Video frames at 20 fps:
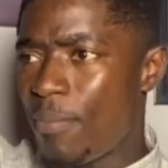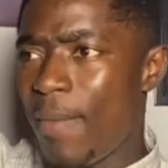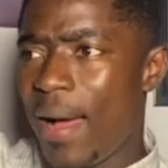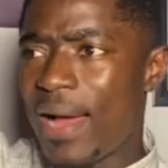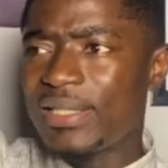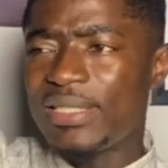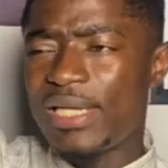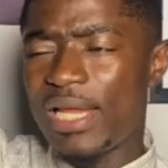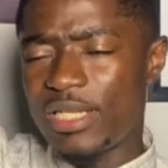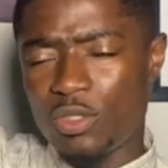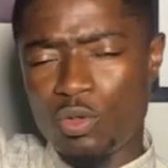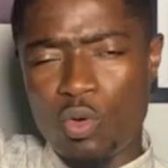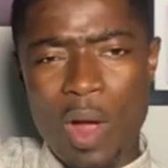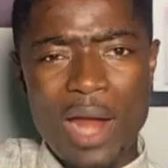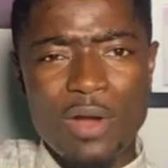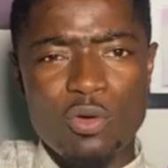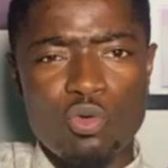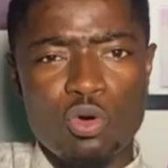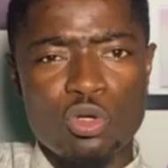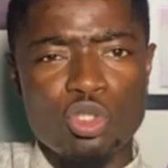my day
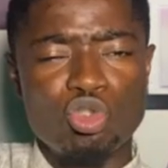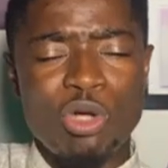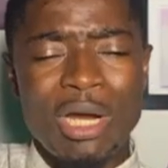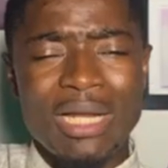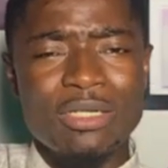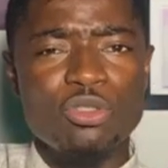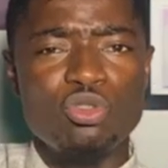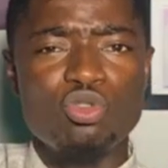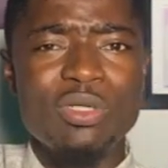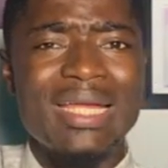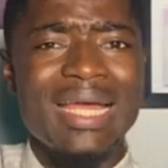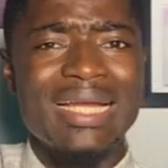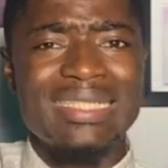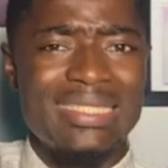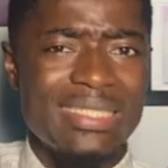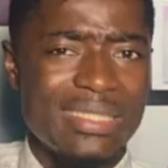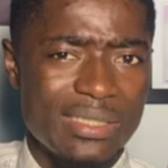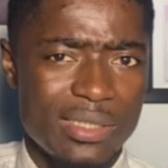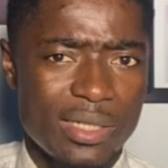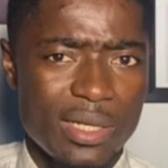squad was struggle to get
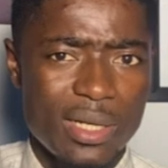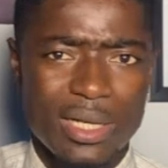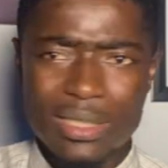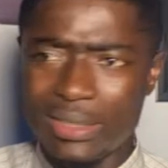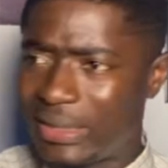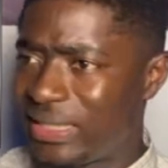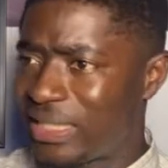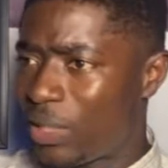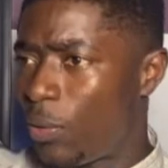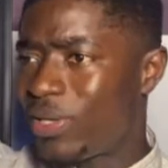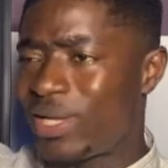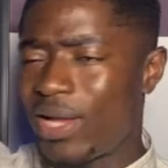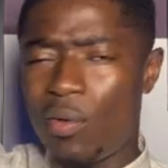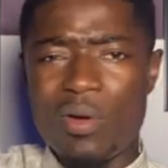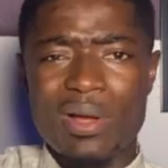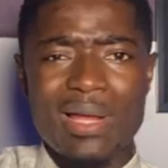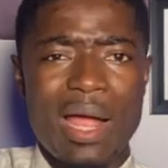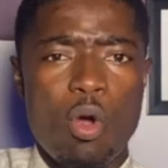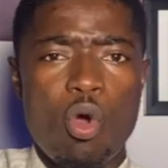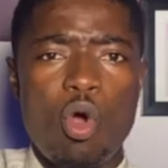in. Tina Wanya
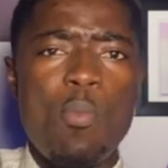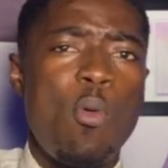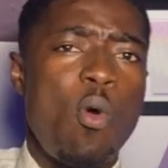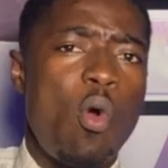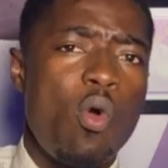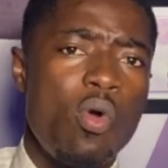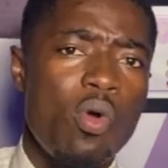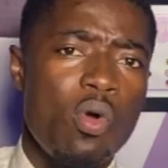Konya Obo.